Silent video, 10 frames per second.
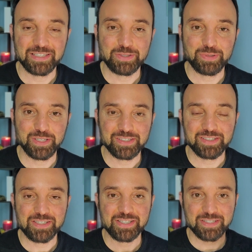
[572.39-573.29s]
to either
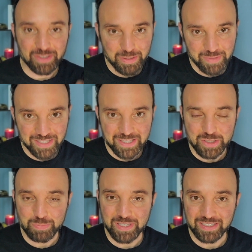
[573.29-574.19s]
start a
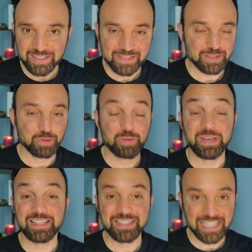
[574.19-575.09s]
meditation practice or
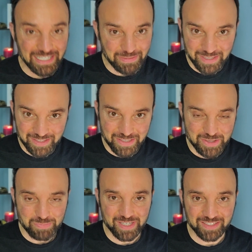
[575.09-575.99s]
maintain a
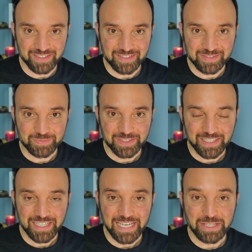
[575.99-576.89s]
meditation practice,
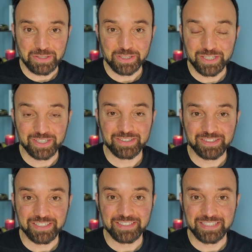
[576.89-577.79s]
and you're
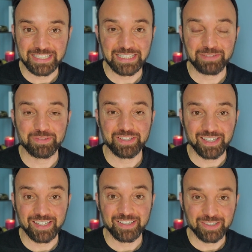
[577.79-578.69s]
currently dealing with
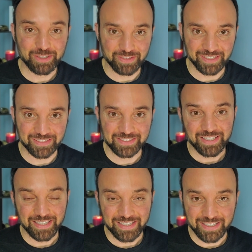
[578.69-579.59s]
high heart rates,
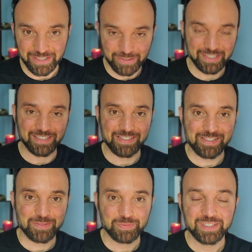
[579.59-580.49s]
here it
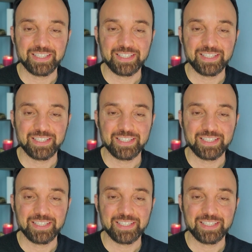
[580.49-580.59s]
is.